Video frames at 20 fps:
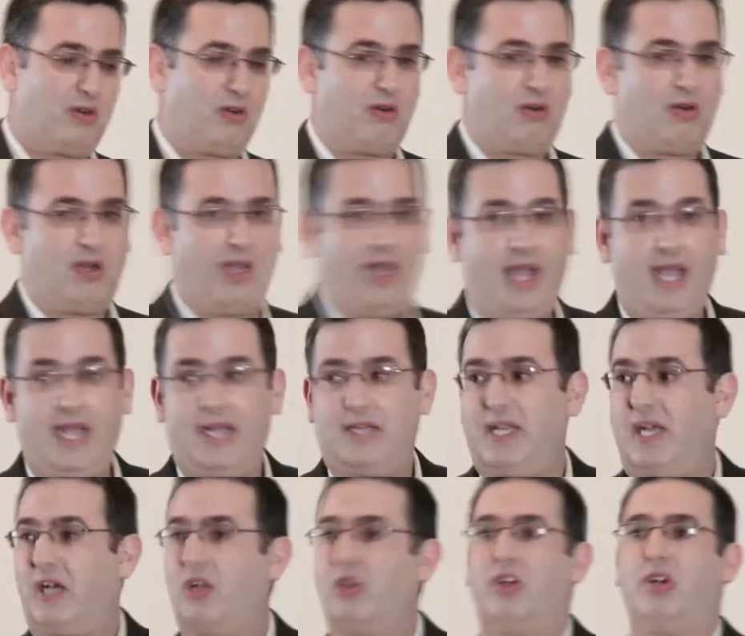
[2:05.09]
Or, hey,
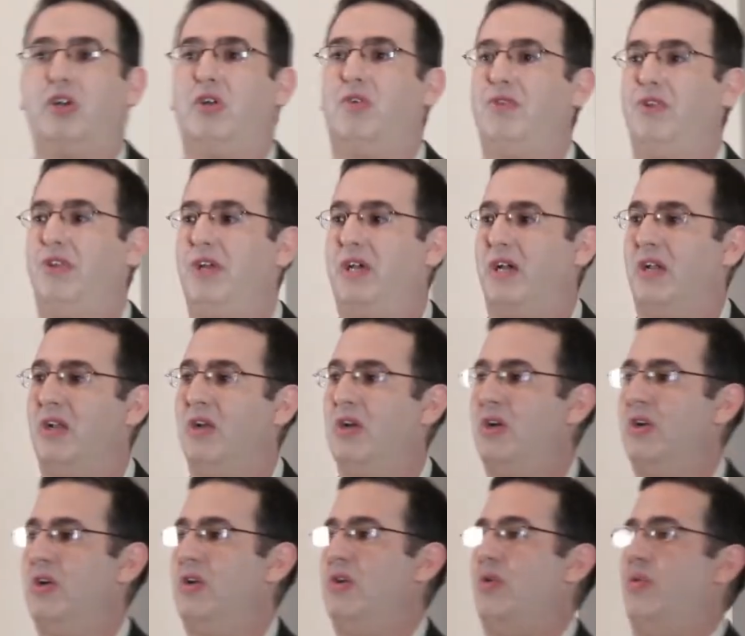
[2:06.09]
take a look at over that.
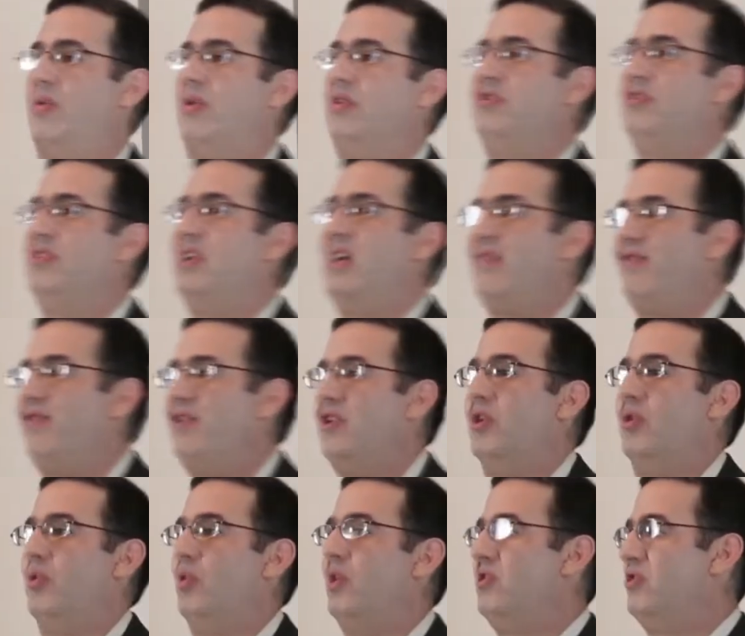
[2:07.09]
What's in that
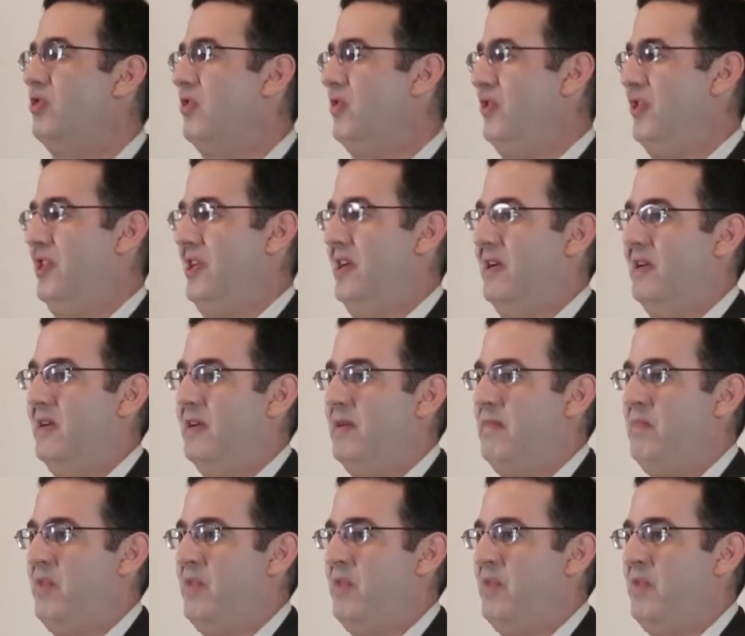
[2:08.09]
field? What's over there?